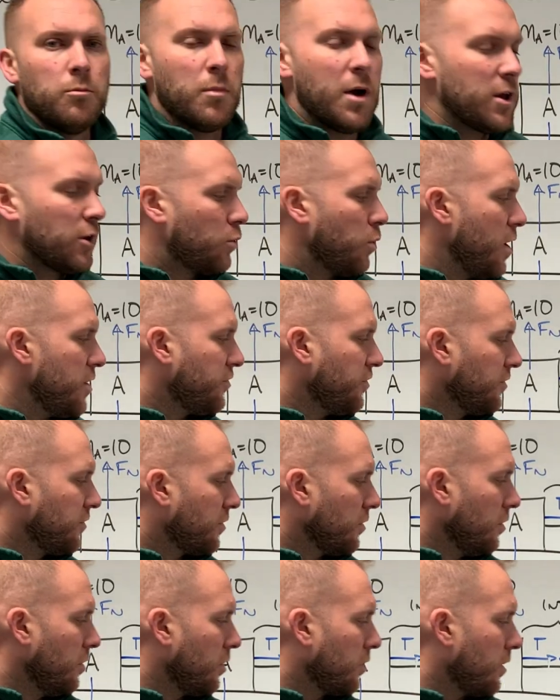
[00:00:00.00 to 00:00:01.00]
My equation is
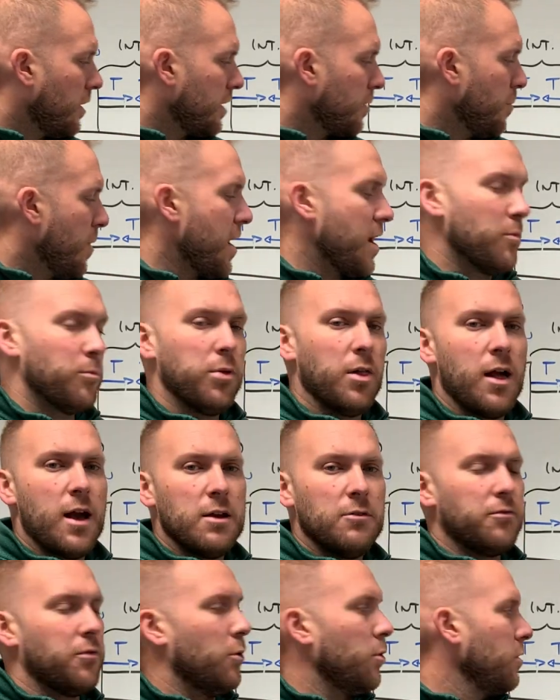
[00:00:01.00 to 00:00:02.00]
going to look like my applied
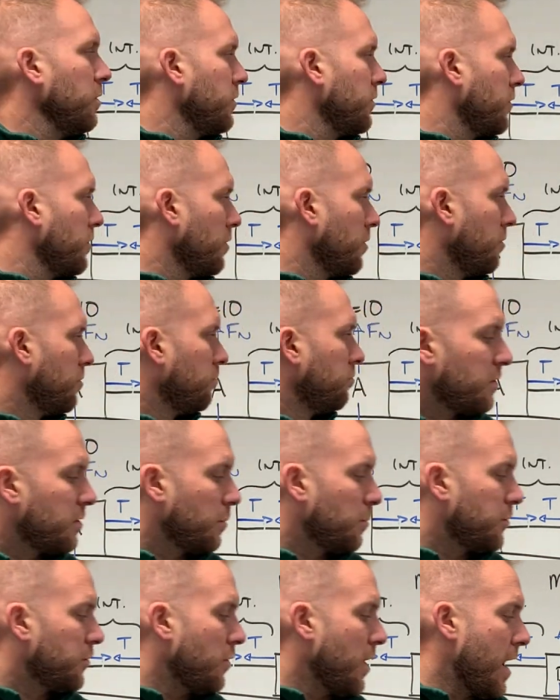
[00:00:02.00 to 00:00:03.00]
force,
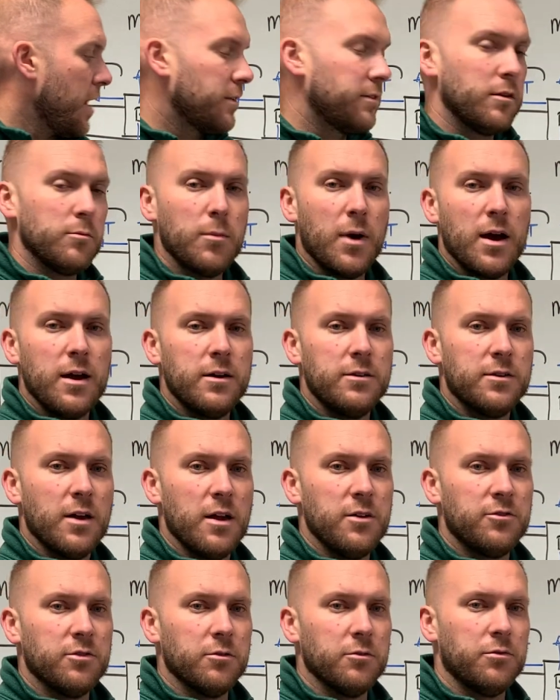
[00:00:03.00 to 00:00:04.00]
subtracting my
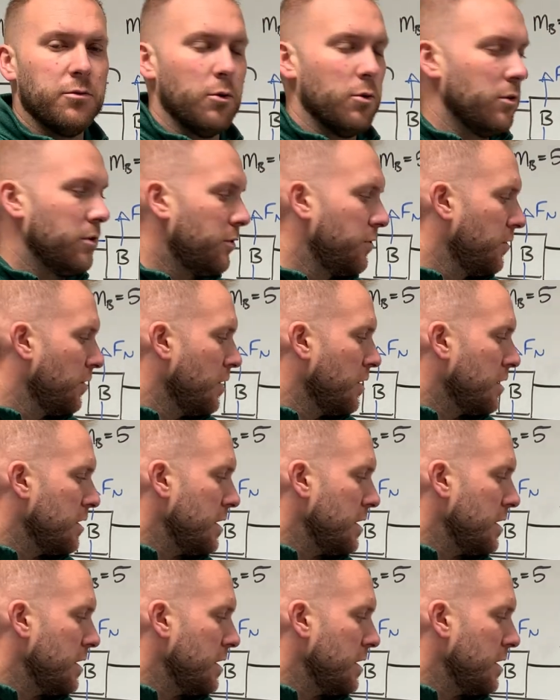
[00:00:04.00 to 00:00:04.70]
tension force,